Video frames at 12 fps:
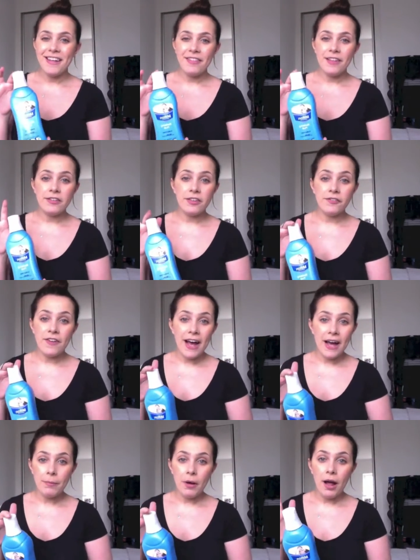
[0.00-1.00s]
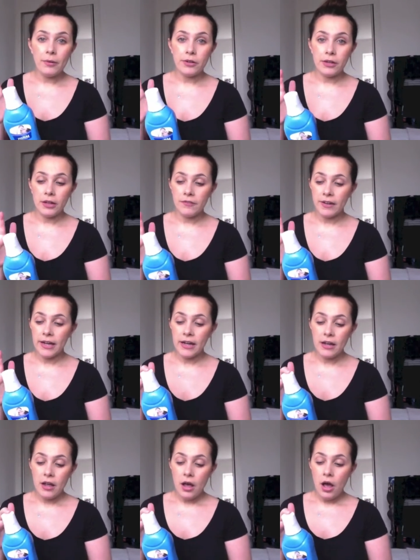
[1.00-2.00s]
this is fab, I absolutely love
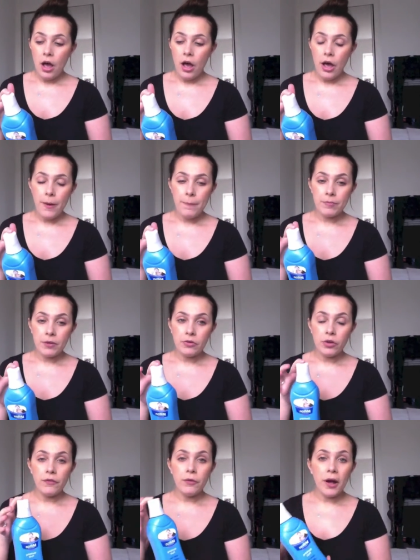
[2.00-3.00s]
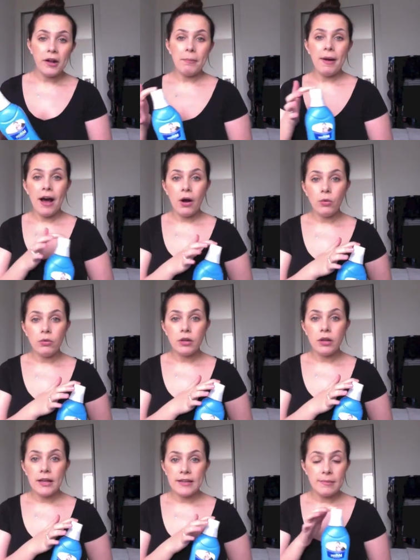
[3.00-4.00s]
it. Um, so if you're out and about,
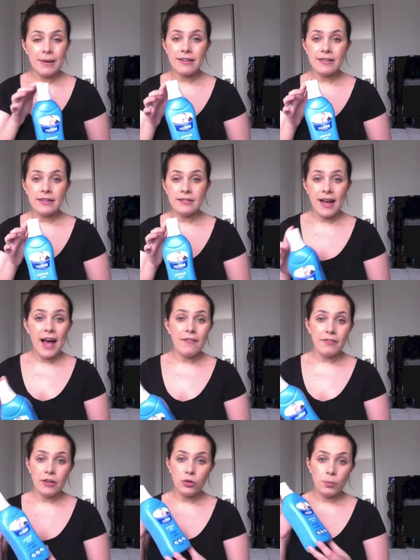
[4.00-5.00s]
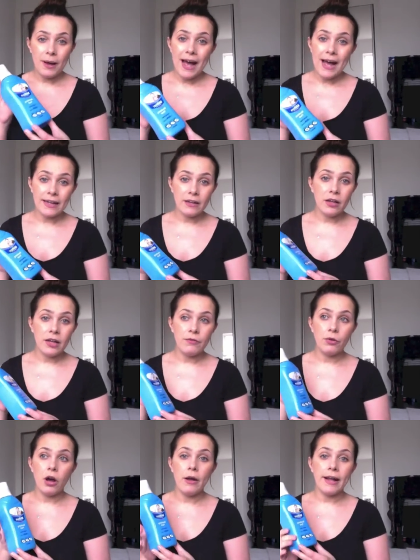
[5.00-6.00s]
it's amazing to have in your bag if
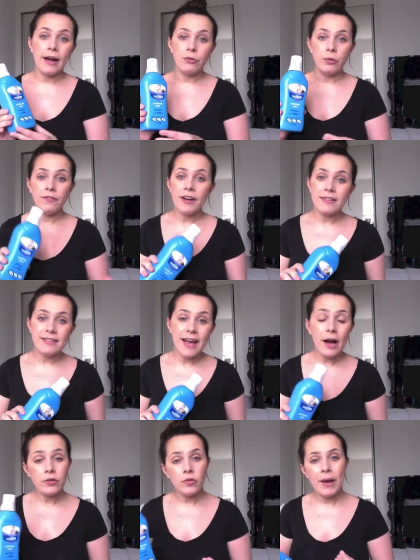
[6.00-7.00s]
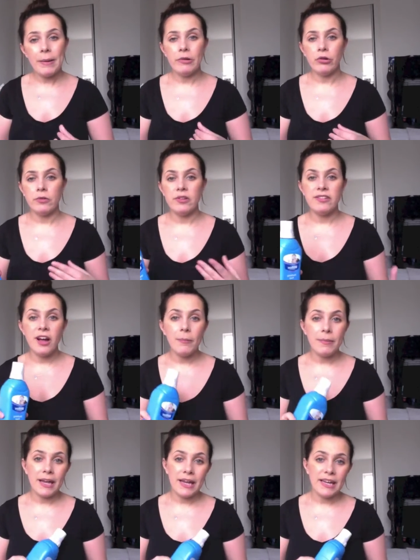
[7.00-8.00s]
you're going out to a friend's house, your baby drops his
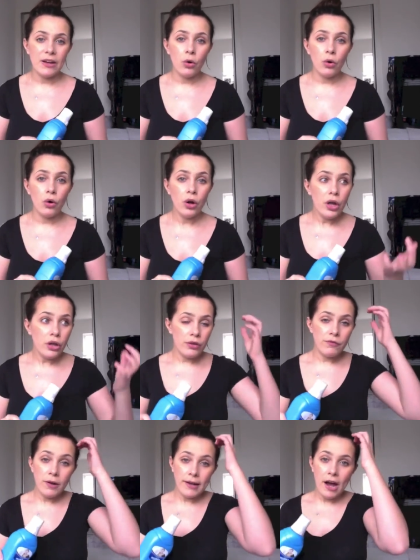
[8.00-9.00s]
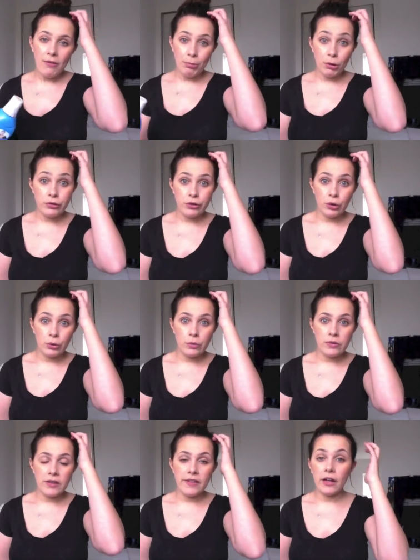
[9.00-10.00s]
dummy, or you've run out of
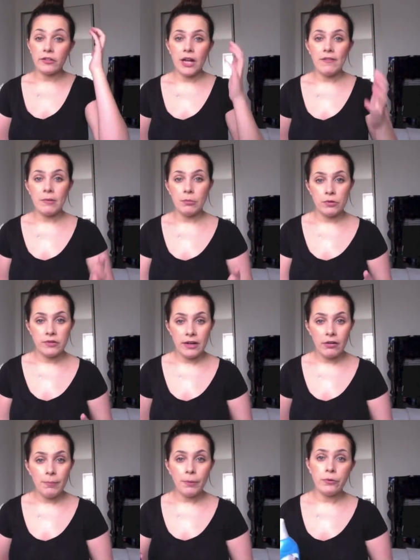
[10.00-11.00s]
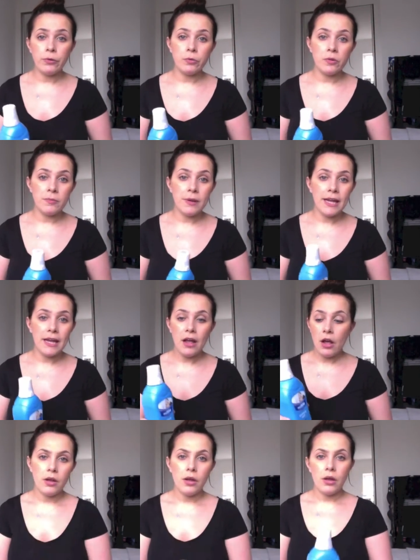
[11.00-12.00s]
bottles, you think I don't have any more sterile bottles with me.
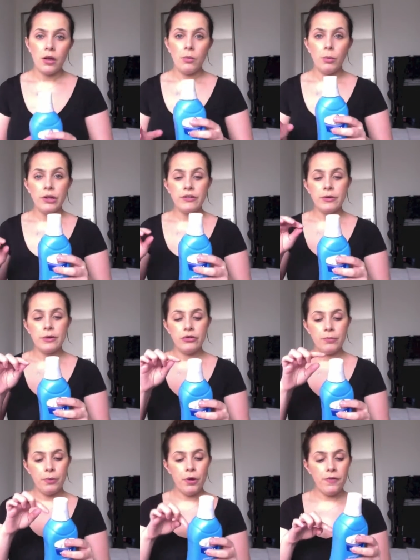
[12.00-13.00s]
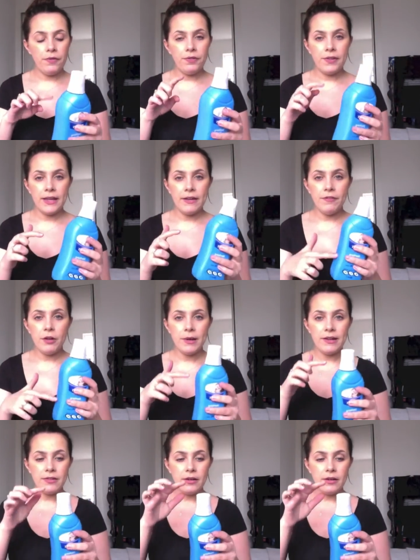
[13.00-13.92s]
What you do is you put the fluid